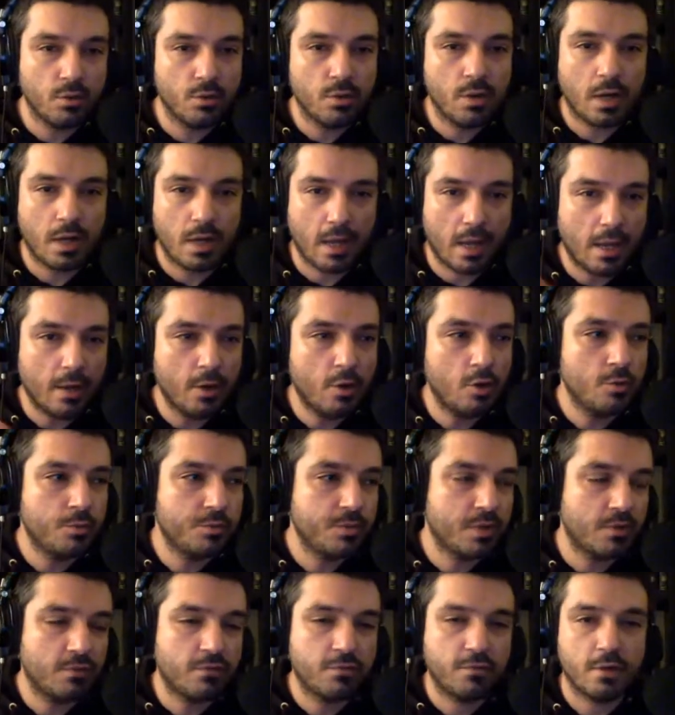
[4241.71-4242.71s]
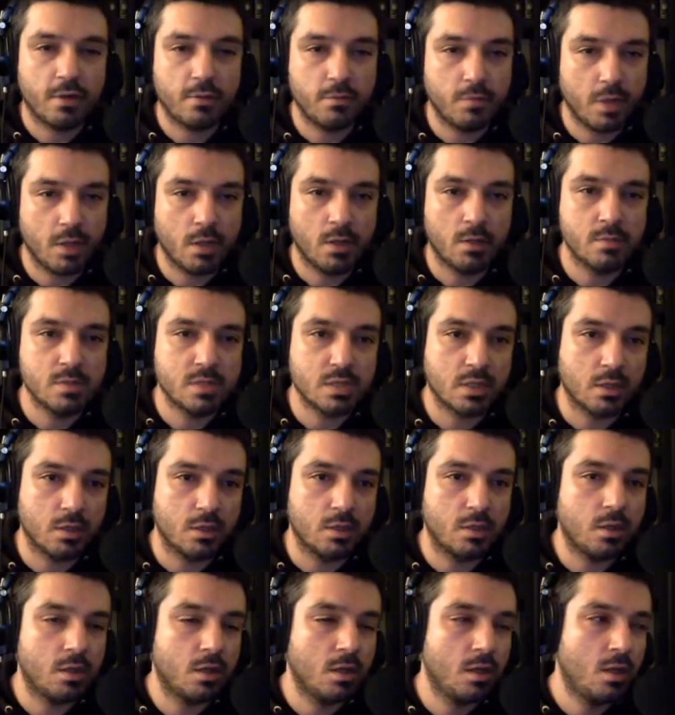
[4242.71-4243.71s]
I hope that Fred becomes a
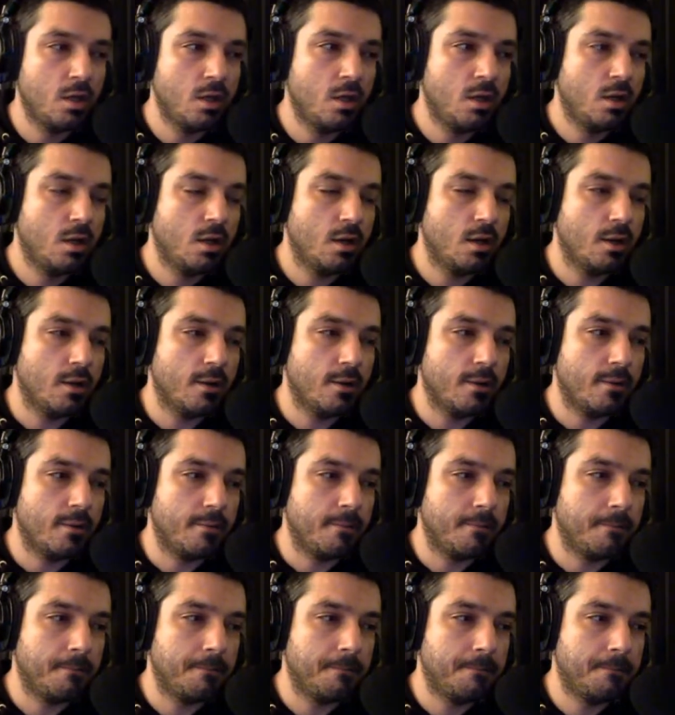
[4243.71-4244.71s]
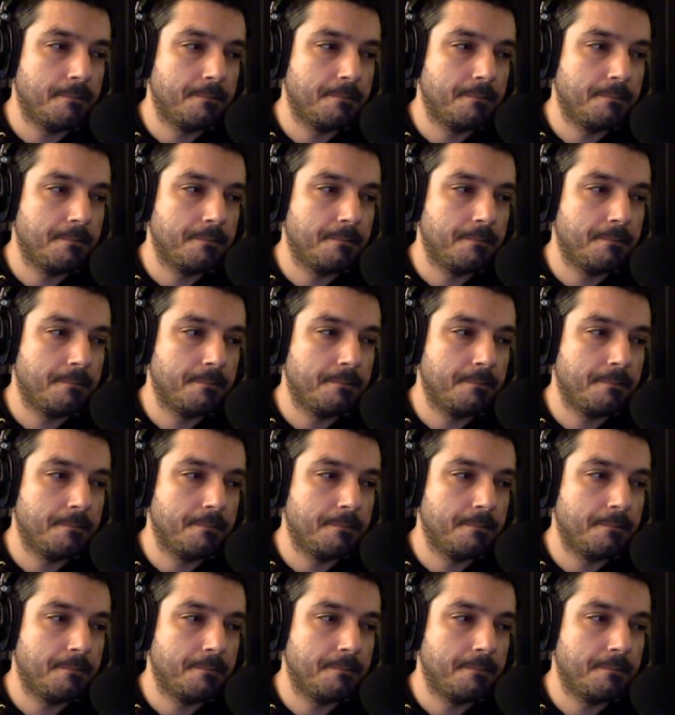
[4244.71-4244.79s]
good um